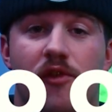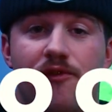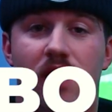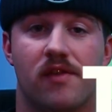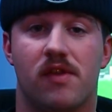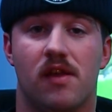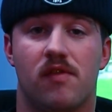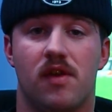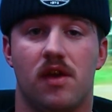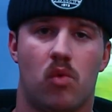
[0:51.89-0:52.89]
the Fiesta
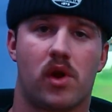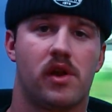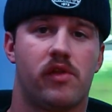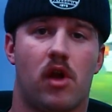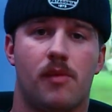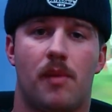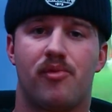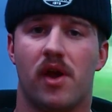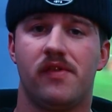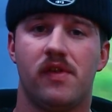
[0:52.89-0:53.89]
ST? We're going to talk about
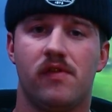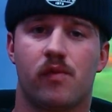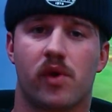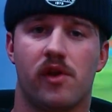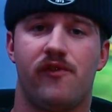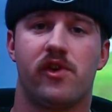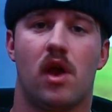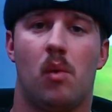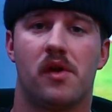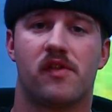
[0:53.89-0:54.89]
prices. We're going to figure
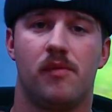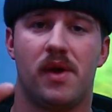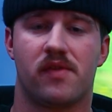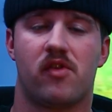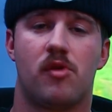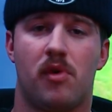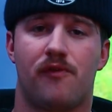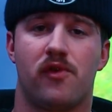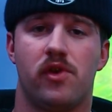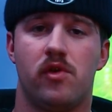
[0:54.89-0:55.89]
out what's the best turbo
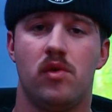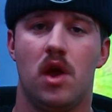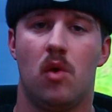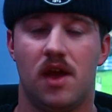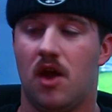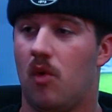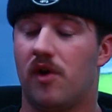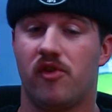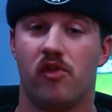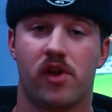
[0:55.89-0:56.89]
for you,
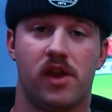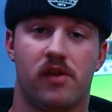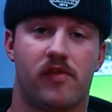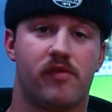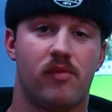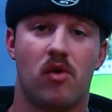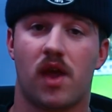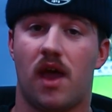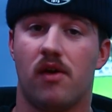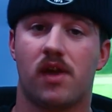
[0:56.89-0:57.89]
whether you're looking to smoke
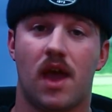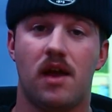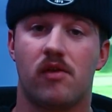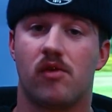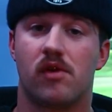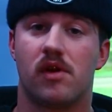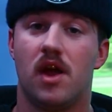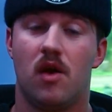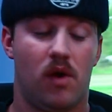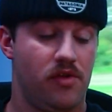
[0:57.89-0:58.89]
a Hellcat or
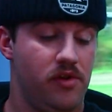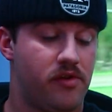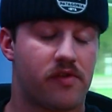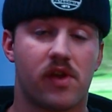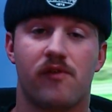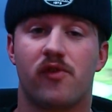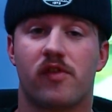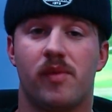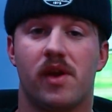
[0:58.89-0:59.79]
whether you're just looking for some